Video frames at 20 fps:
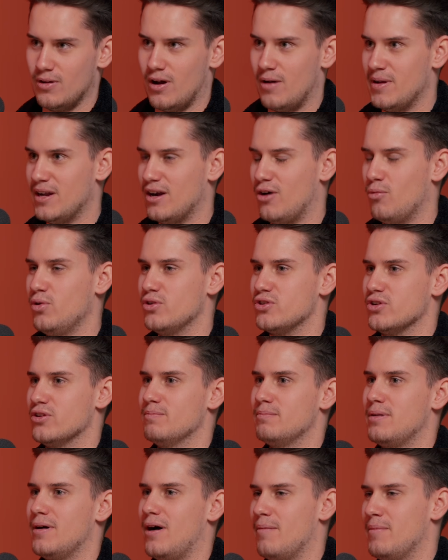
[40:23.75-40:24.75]
I mean, I
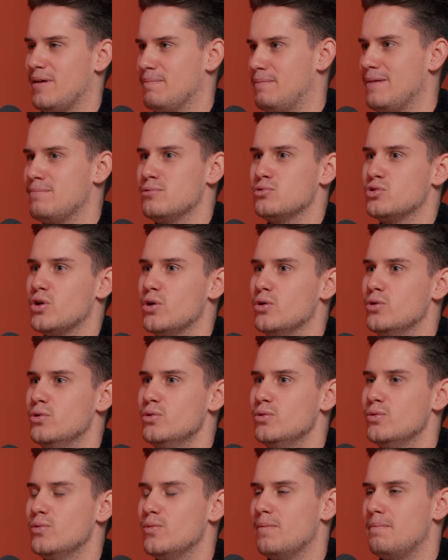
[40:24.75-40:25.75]
wouldn't, but I mean, people do.
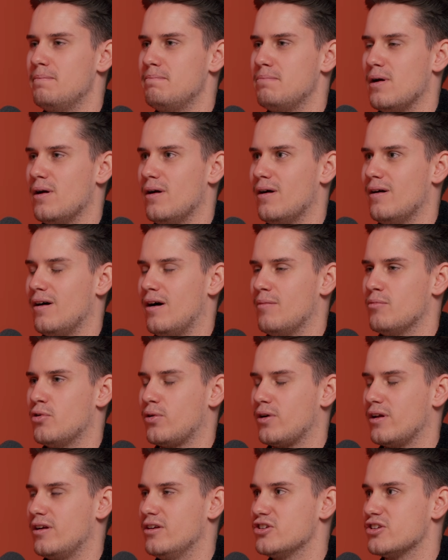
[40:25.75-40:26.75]
But I'm
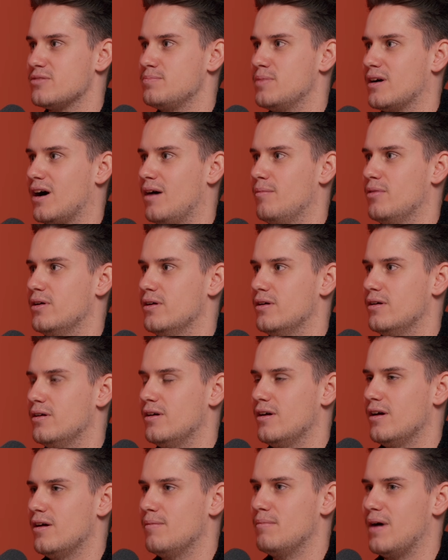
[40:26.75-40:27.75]
not going to just become a
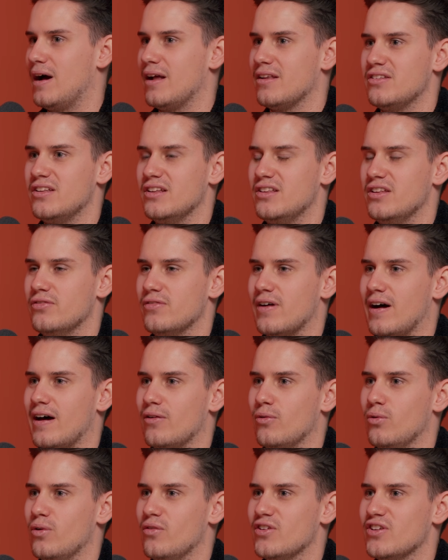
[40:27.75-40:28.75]
Man City
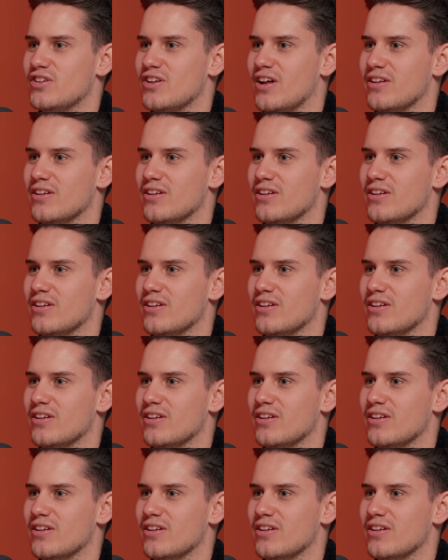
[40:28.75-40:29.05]
fan all of a sudden.